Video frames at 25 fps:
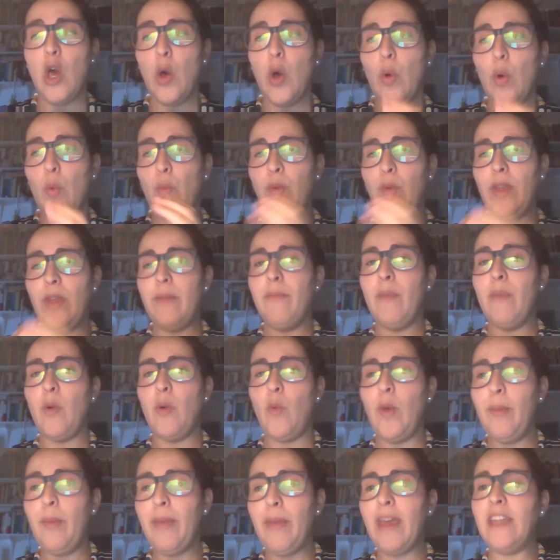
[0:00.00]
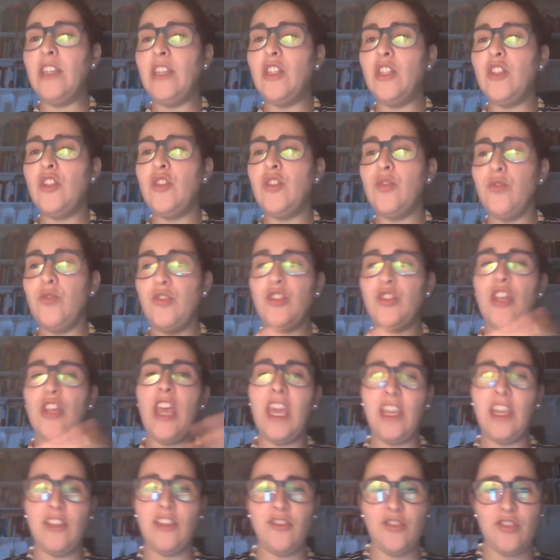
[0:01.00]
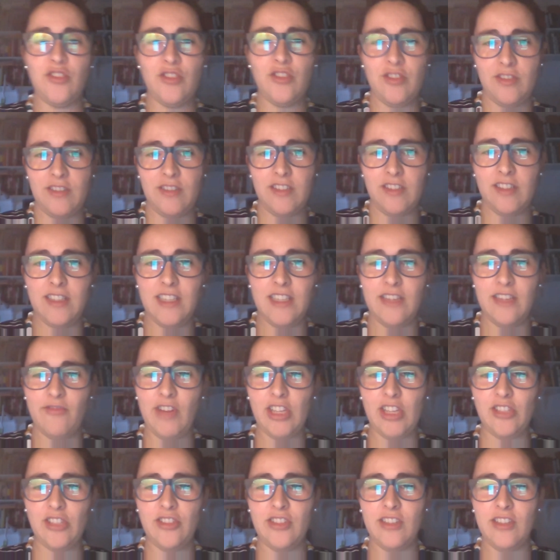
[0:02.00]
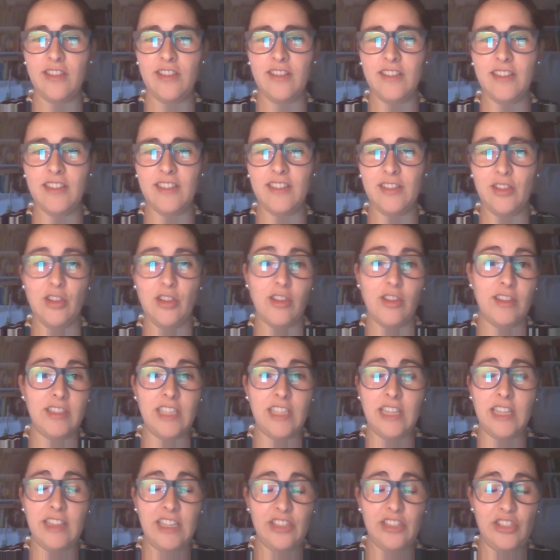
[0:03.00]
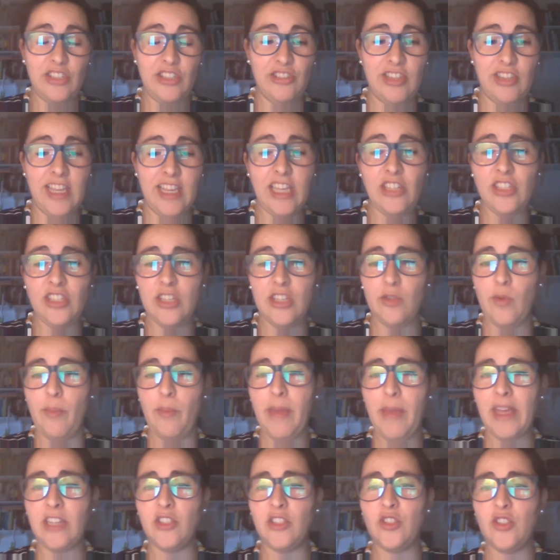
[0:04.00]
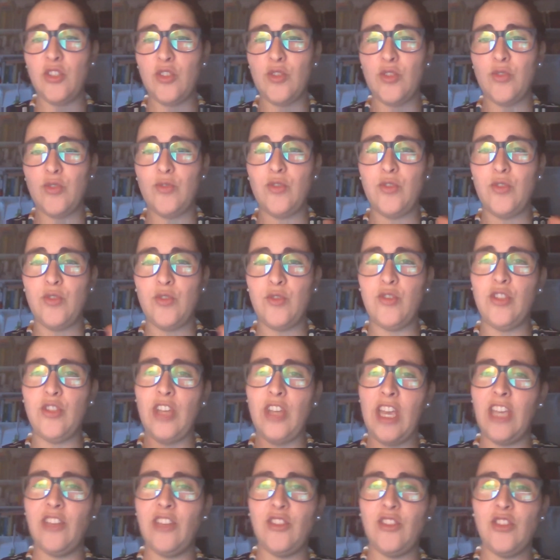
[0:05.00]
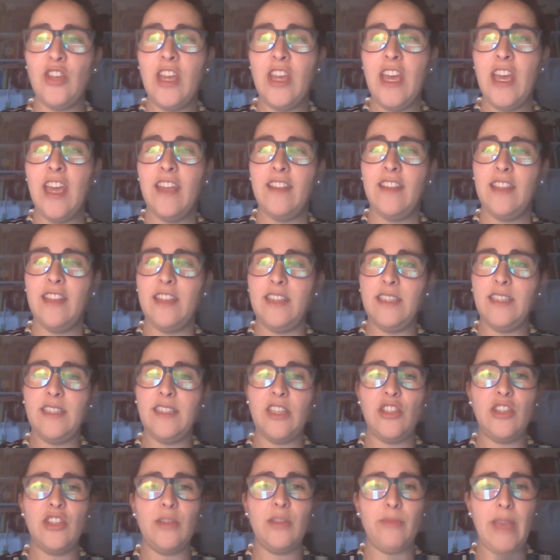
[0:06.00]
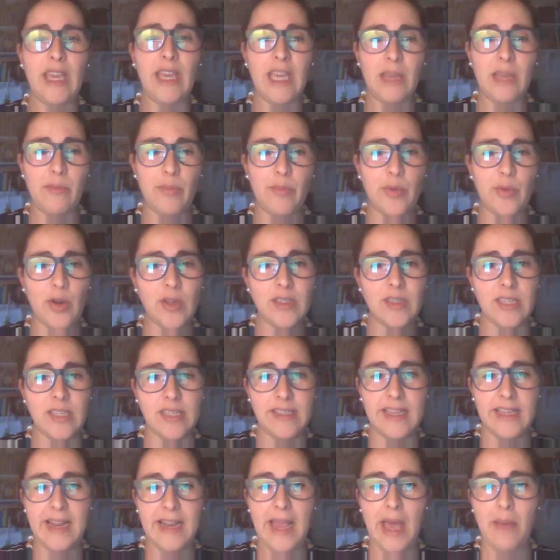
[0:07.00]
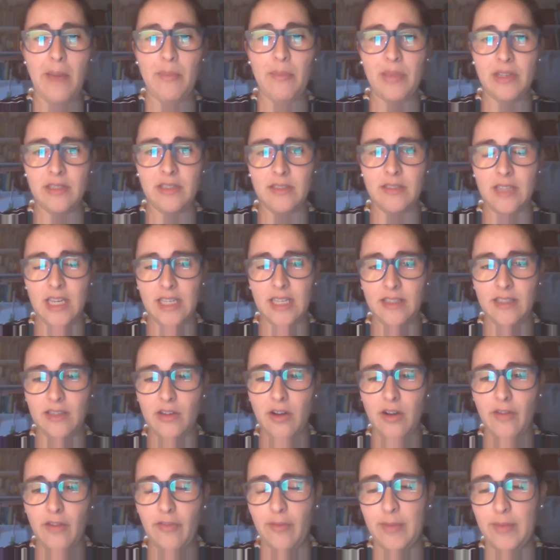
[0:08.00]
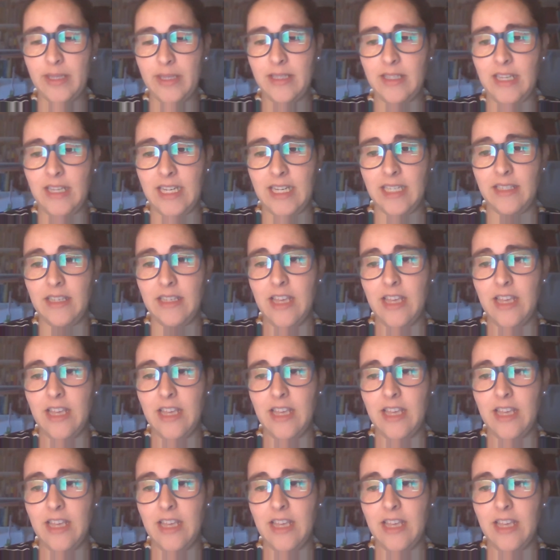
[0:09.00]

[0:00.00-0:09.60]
we managed to change the legislation. We managed to change the decision-making process that happened in the government side.